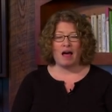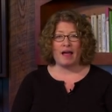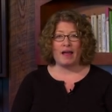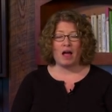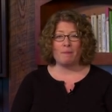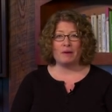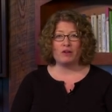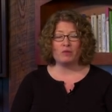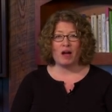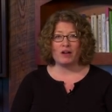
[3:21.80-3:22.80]
Hi, I'm
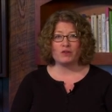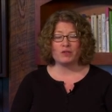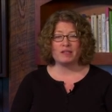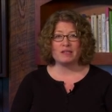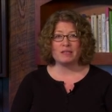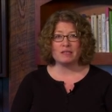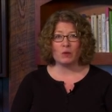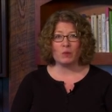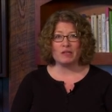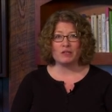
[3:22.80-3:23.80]
Mary Rogers, and this is
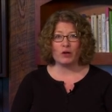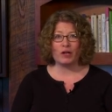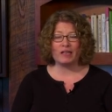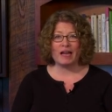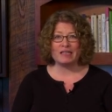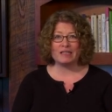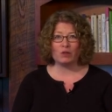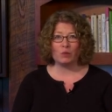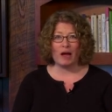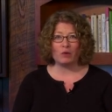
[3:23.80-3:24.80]
the Cuisinart
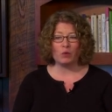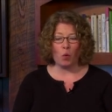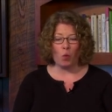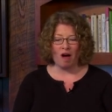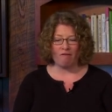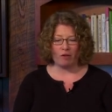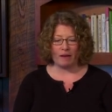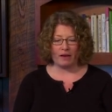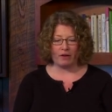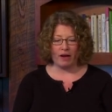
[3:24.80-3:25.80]
Classic Round Waffle
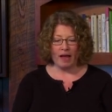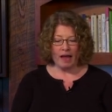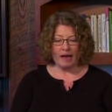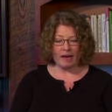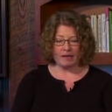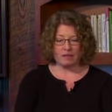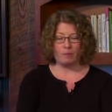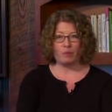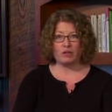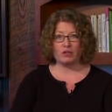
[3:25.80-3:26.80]
Maker. It has a
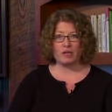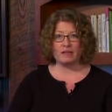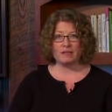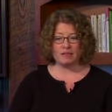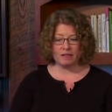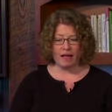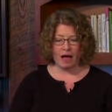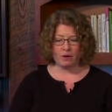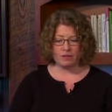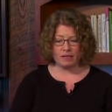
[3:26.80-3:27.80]
brushed stainless steel
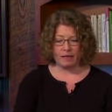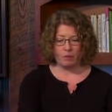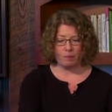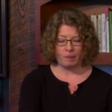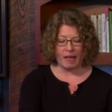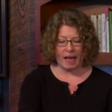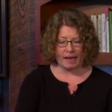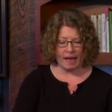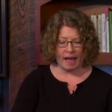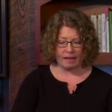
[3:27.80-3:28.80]
housing with
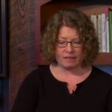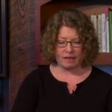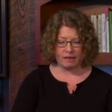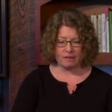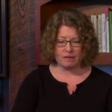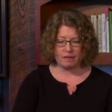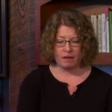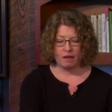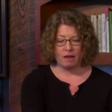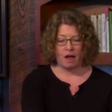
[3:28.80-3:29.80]
black accents
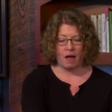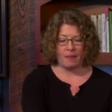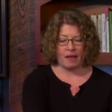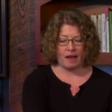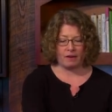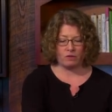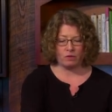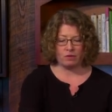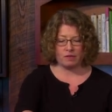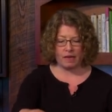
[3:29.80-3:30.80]
on the
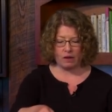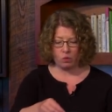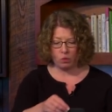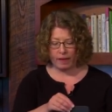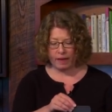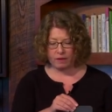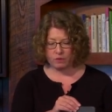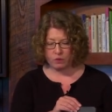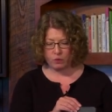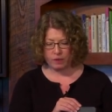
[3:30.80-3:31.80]
handle, stay cool
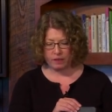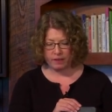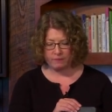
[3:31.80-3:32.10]
handle so you can